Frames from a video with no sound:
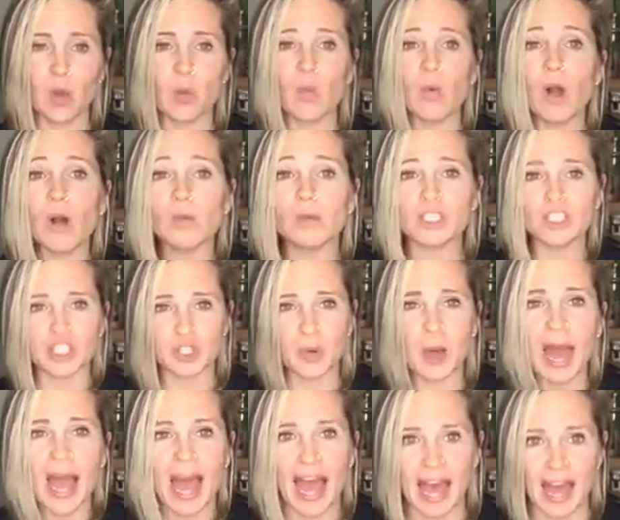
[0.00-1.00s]
What would you
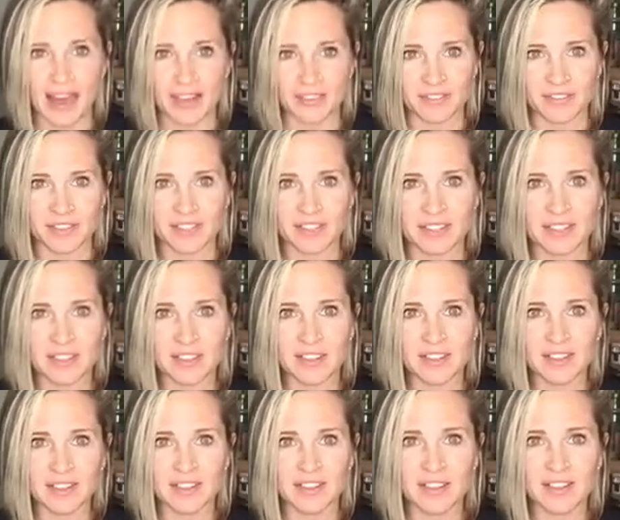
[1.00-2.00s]
have?
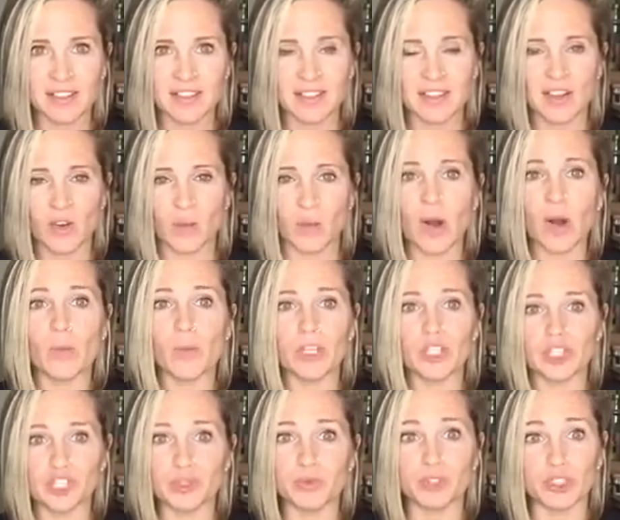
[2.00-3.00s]
What
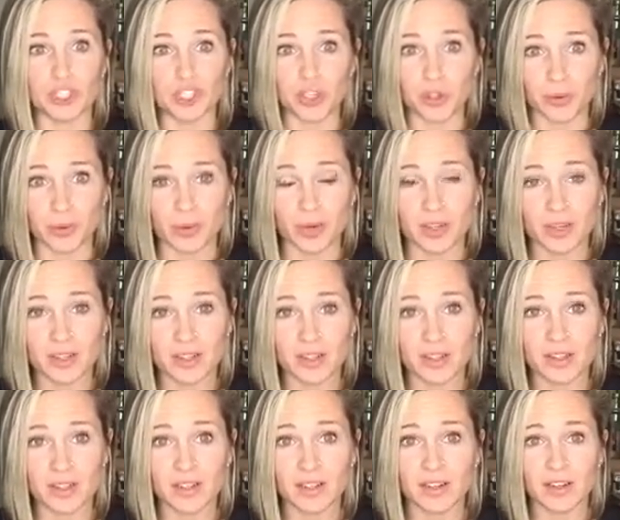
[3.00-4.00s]
would you do?
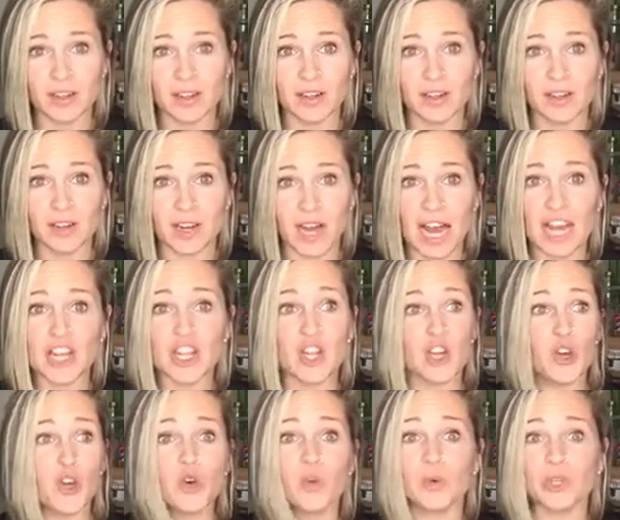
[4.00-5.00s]
And
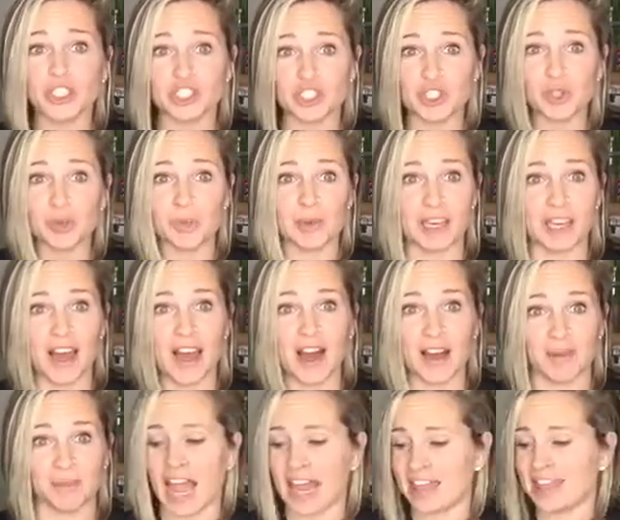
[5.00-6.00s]
who would you
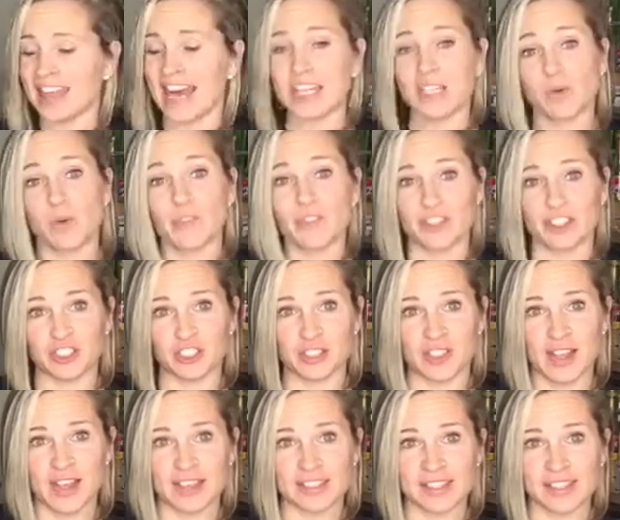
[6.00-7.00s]
become? And that's what
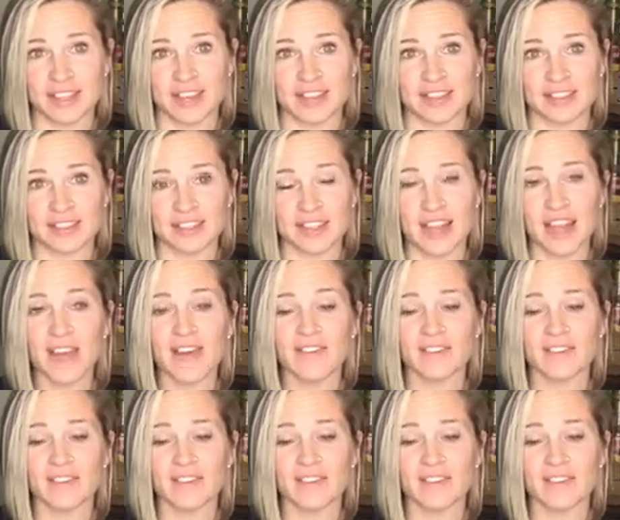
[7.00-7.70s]
visualizing is.